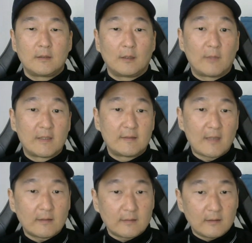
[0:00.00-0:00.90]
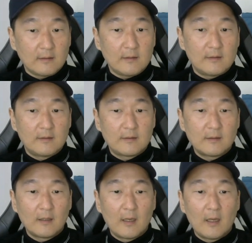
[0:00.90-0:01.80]
are my
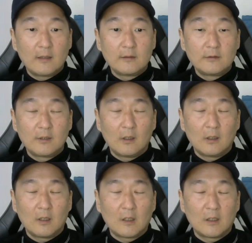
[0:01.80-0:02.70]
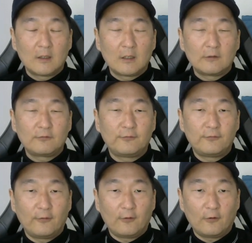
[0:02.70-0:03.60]
settings, and
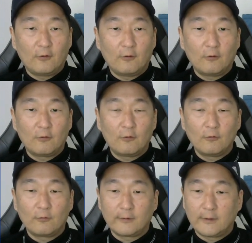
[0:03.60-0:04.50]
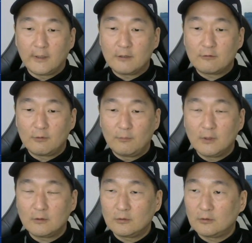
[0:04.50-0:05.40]
for the
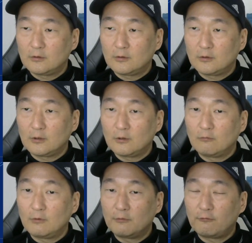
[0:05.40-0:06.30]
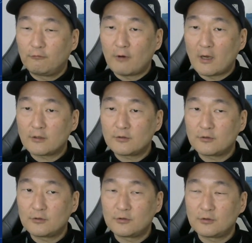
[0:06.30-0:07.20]
incremental
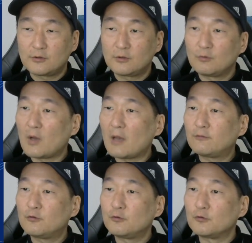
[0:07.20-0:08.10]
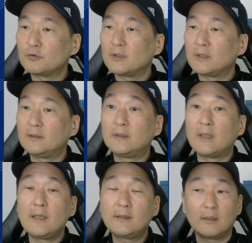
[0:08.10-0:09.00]
refresh we have to use a
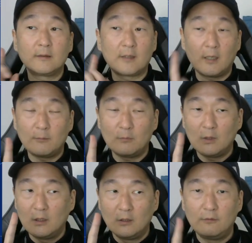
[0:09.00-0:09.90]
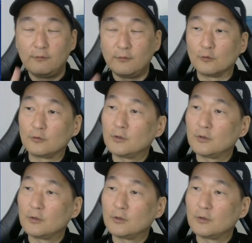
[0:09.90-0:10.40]
date and time field.